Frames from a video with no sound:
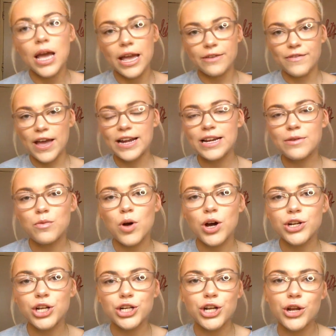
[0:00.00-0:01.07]
If
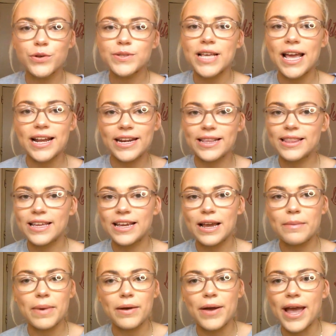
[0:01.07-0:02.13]
anyone knows anything
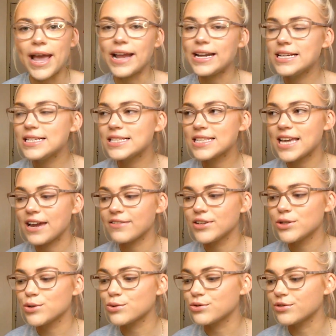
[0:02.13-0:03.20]
about any scary
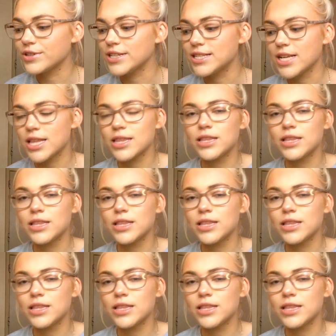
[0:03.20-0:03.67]
stories,